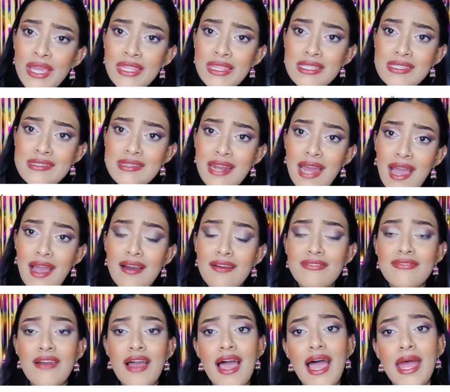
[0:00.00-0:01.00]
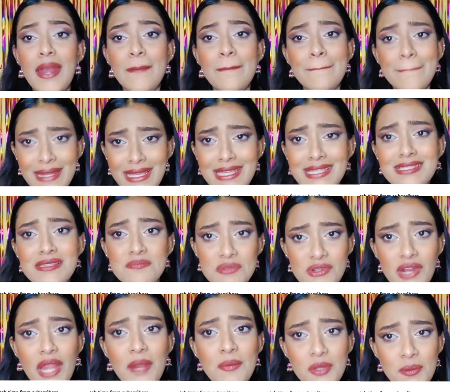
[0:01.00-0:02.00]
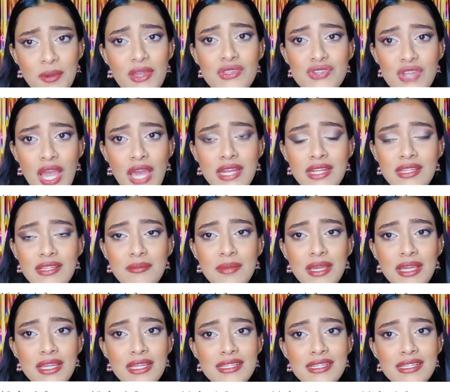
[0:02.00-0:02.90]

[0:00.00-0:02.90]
look at this graph, and please subscribe to my channel